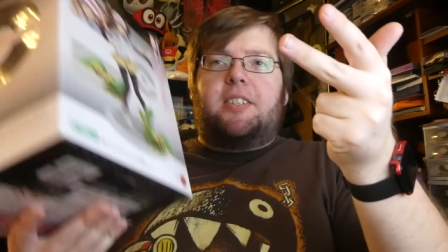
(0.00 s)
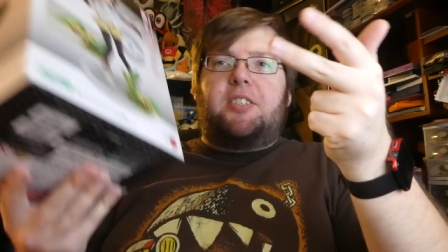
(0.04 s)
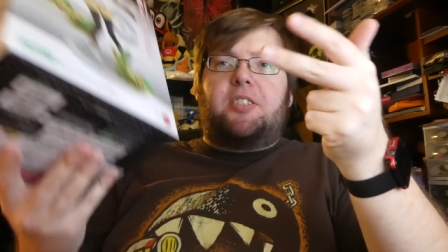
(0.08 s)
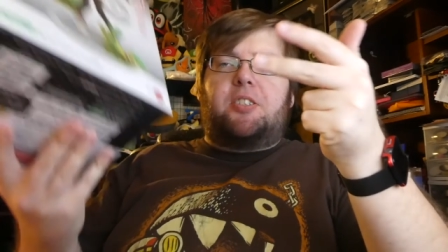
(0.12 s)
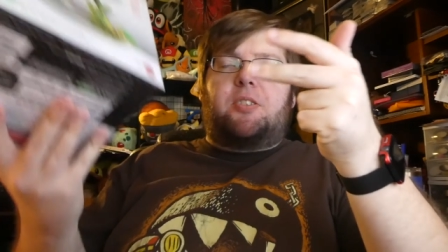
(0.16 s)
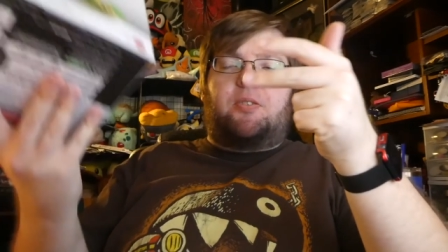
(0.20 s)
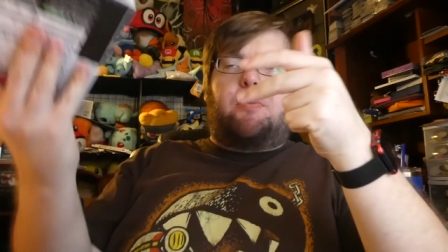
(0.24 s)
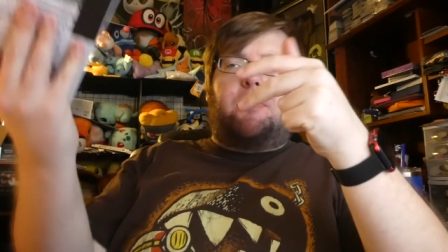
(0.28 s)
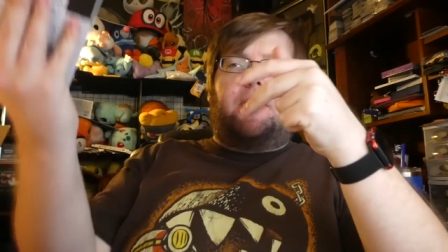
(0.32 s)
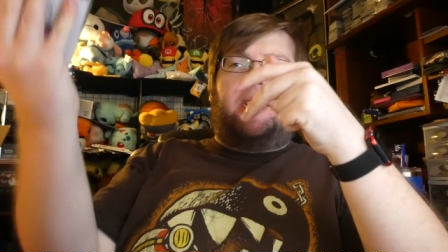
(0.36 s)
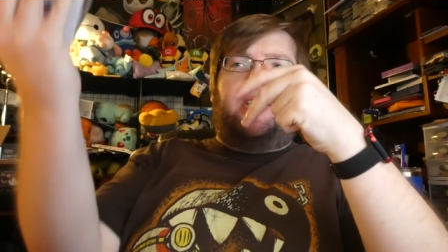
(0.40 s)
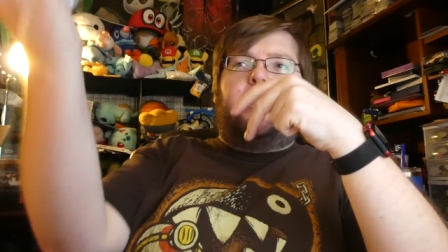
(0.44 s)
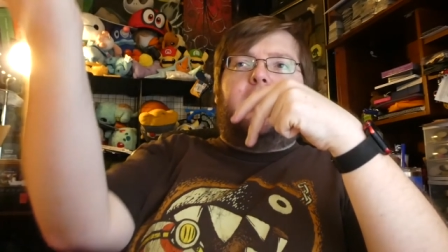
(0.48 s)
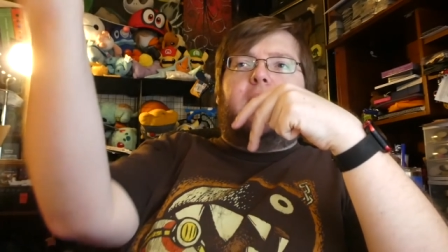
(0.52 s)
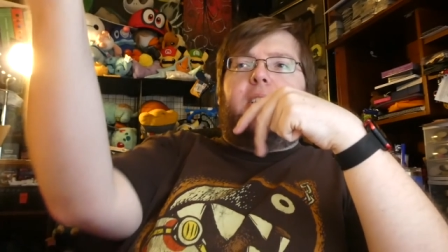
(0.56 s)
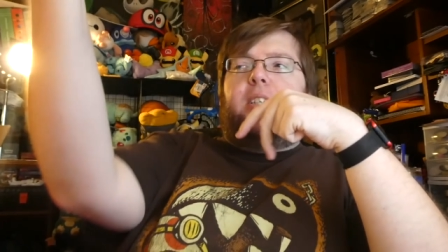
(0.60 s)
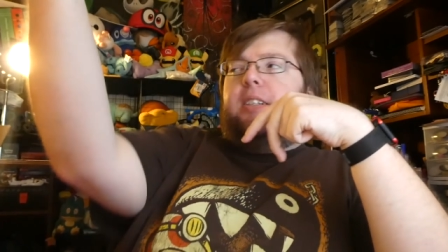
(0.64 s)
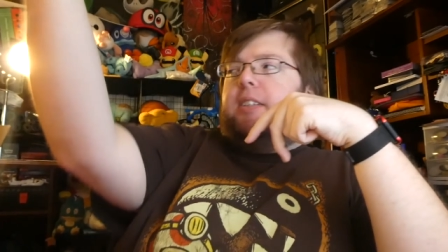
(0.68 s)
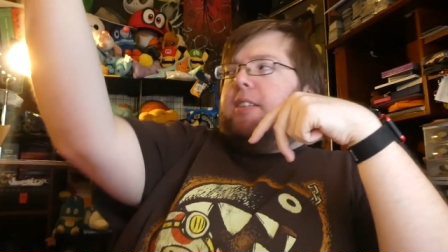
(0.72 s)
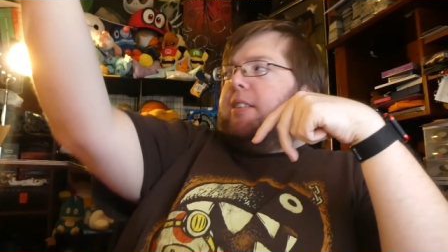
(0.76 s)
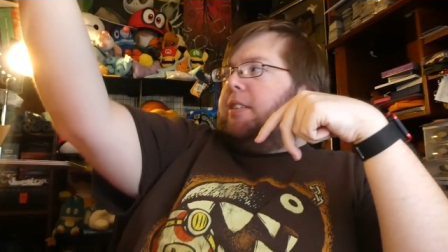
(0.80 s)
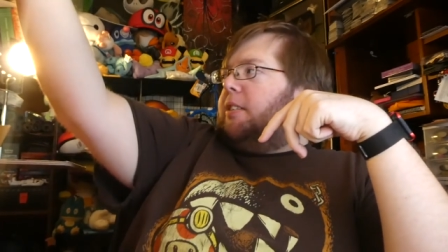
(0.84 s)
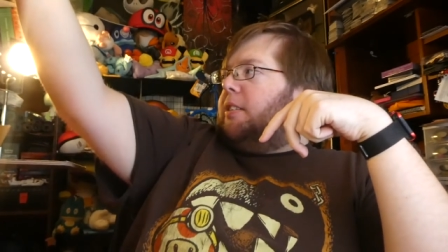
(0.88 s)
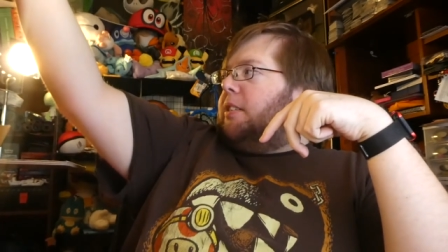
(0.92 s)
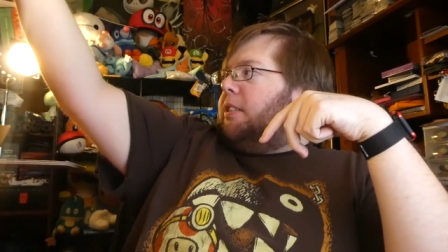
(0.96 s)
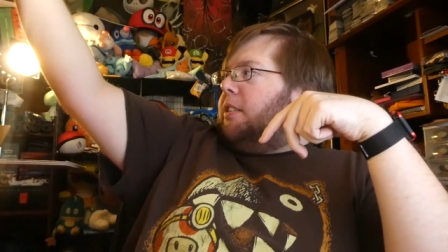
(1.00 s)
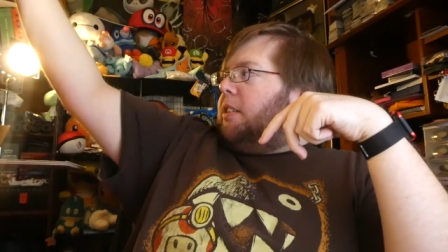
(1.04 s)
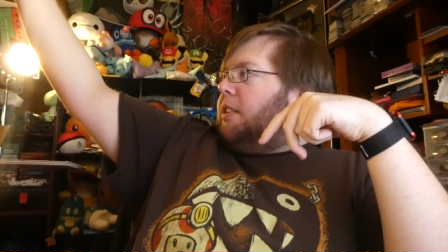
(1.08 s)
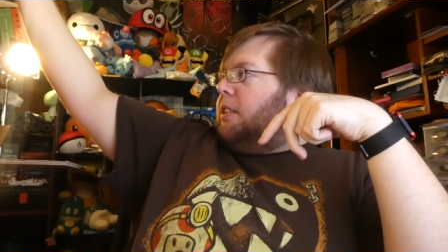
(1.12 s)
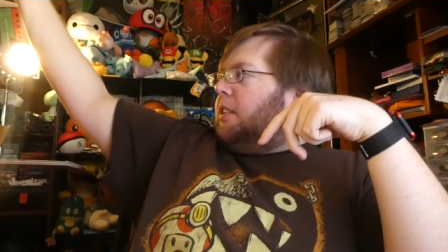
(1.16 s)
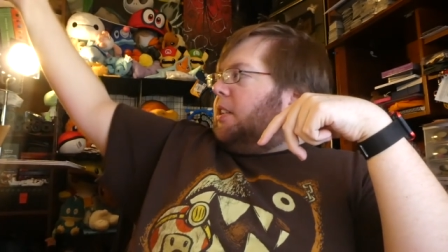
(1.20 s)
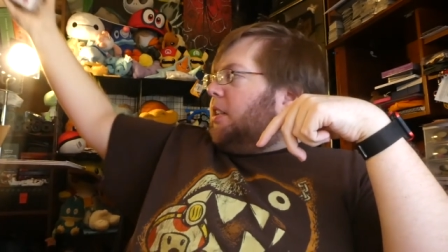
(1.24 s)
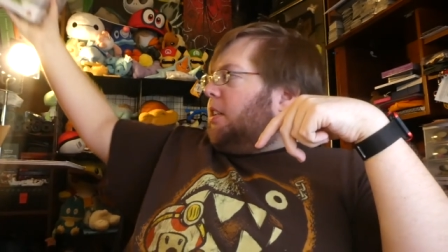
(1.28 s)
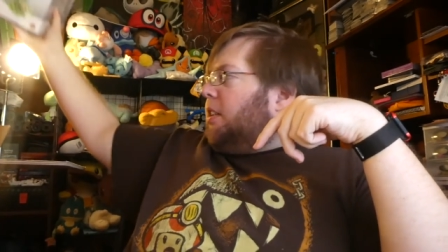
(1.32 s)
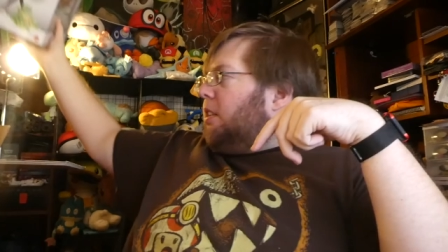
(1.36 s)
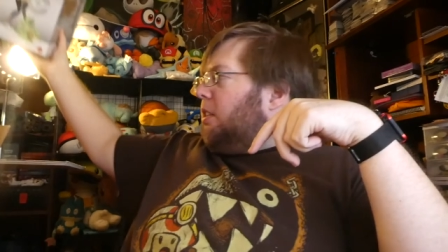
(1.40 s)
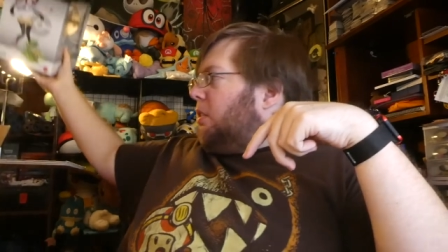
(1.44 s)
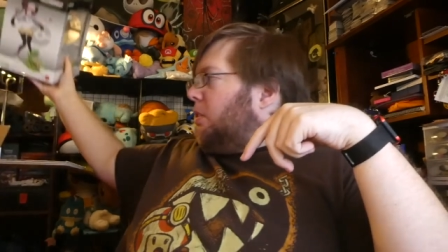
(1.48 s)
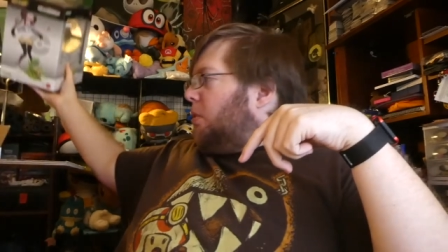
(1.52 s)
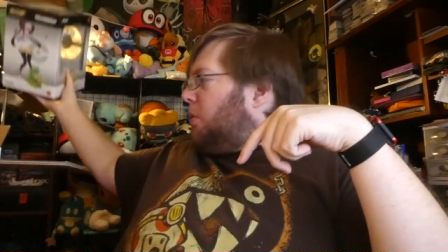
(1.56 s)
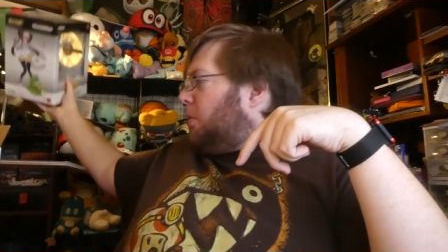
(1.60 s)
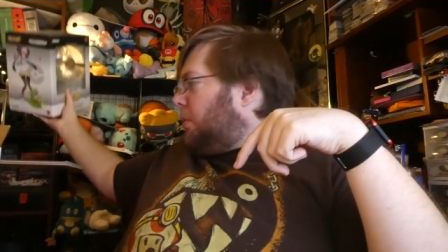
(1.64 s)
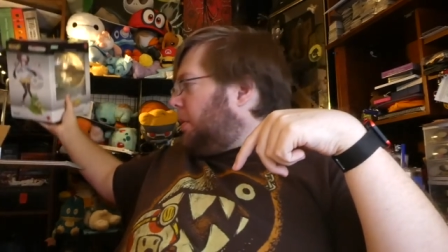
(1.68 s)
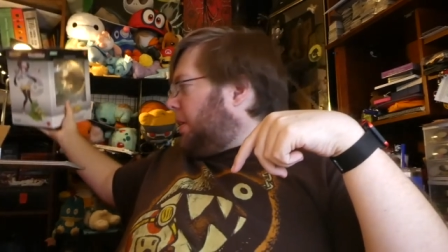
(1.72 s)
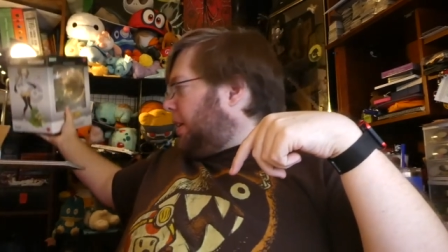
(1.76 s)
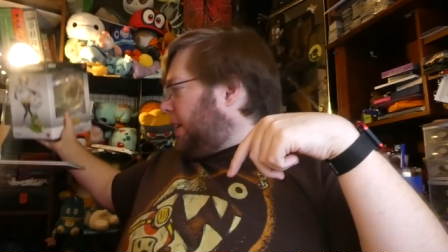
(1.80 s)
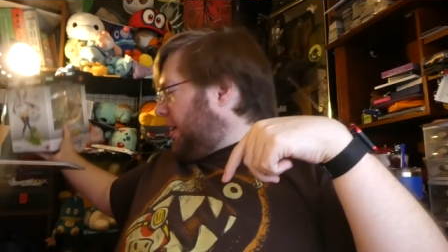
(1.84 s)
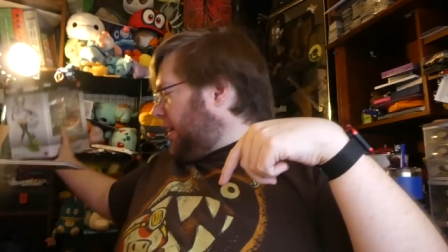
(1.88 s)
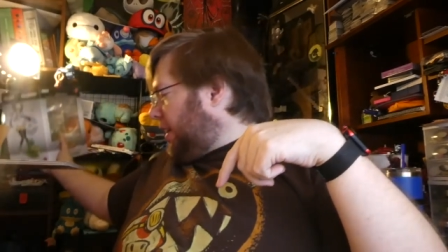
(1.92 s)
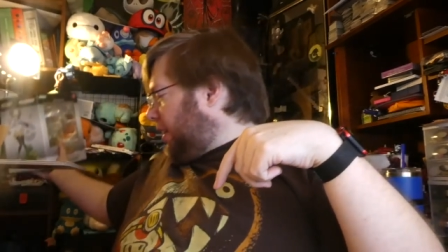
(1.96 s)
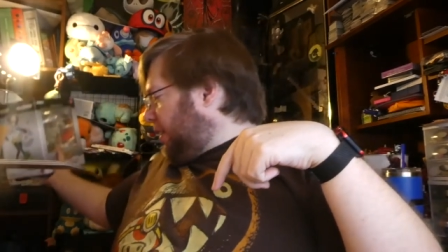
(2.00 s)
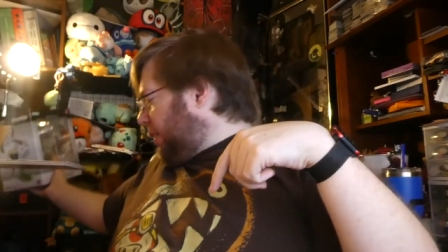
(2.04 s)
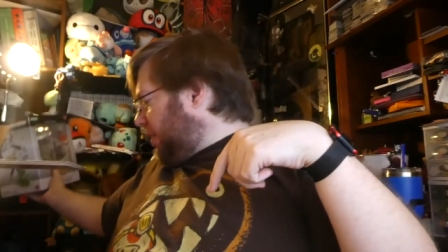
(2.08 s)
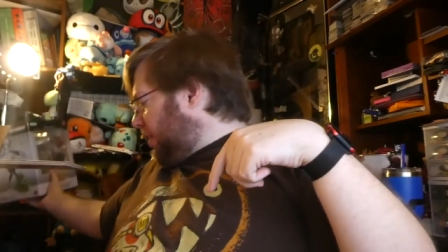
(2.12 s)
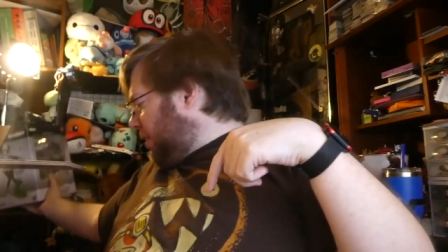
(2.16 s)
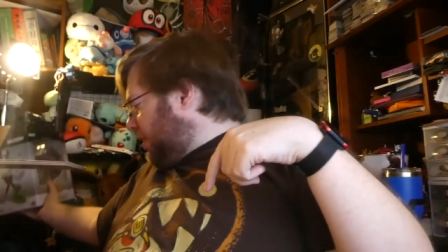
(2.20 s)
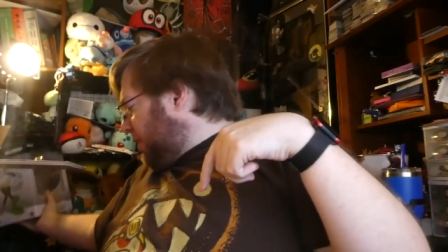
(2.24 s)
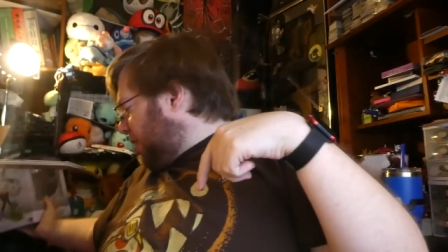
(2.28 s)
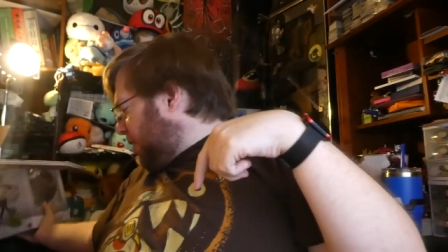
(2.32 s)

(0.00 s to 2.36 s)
Serena with